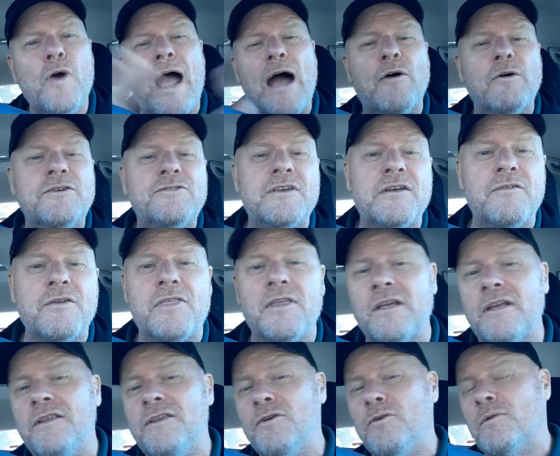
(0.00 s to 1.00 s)
How is
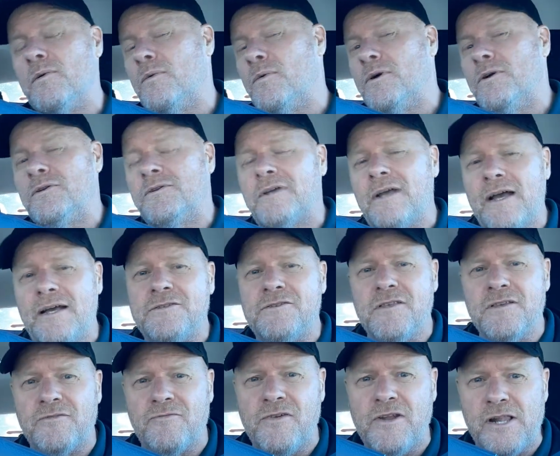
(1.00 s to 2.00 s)
everything in your world?
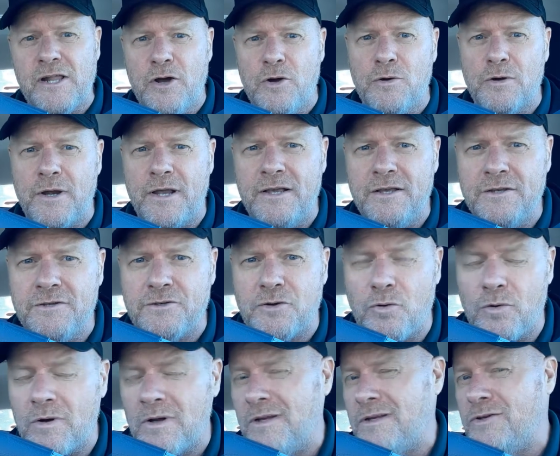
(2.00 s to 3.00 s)
Guys, this video is
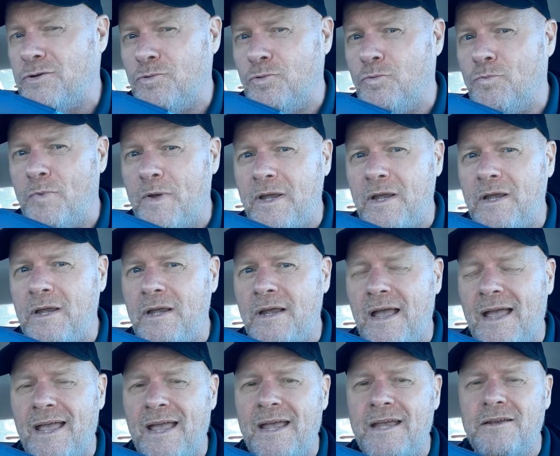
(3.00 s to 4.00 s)
going to be
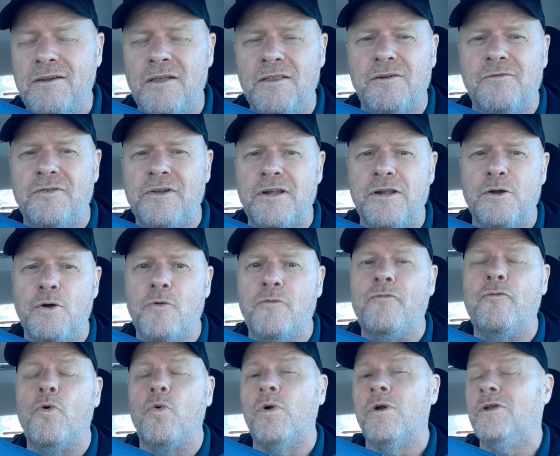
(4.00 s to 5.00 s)
another video
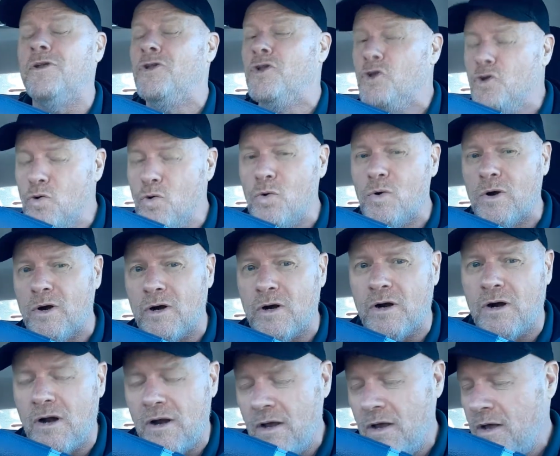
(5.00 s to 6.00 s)
for
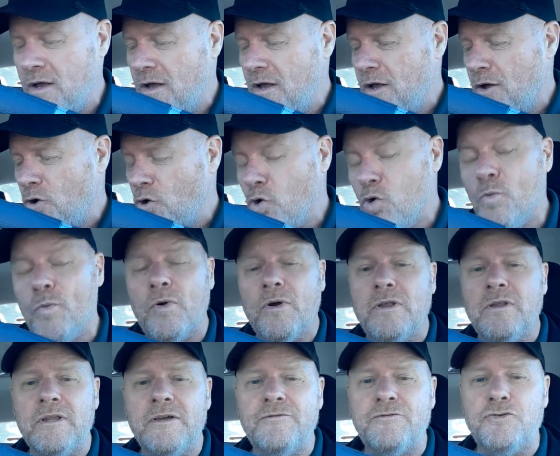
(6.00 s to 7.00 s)
newer Uber
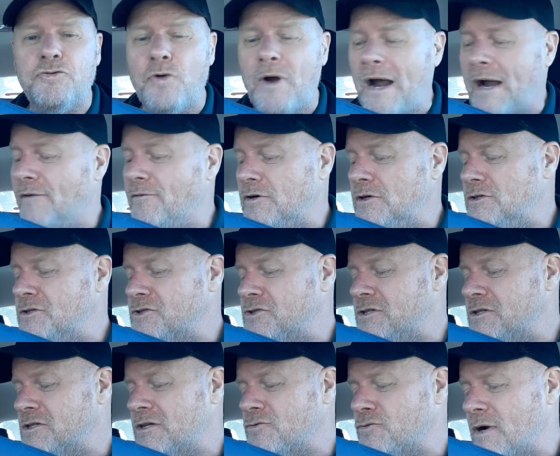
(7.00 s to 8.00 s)
and Lyft drivers,
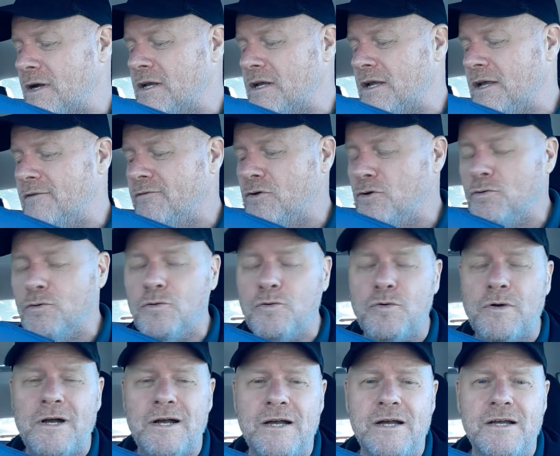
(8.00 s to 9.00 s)
just trying to give
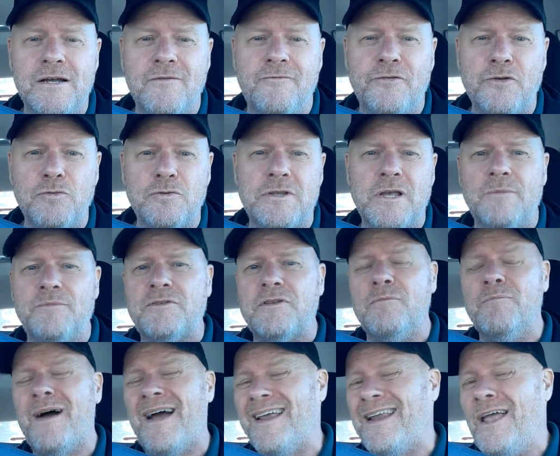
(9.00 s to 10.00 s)
you a few tips
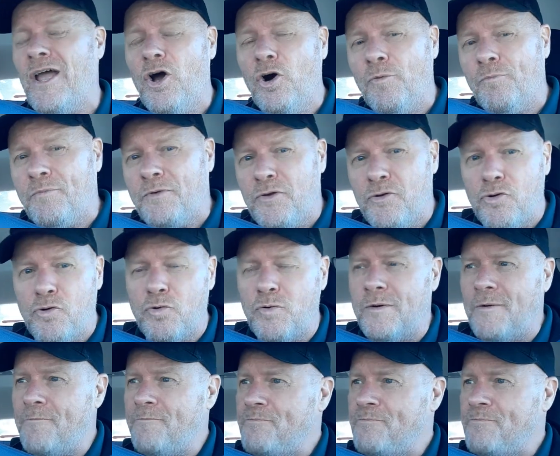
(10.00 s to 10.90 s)
that might help you.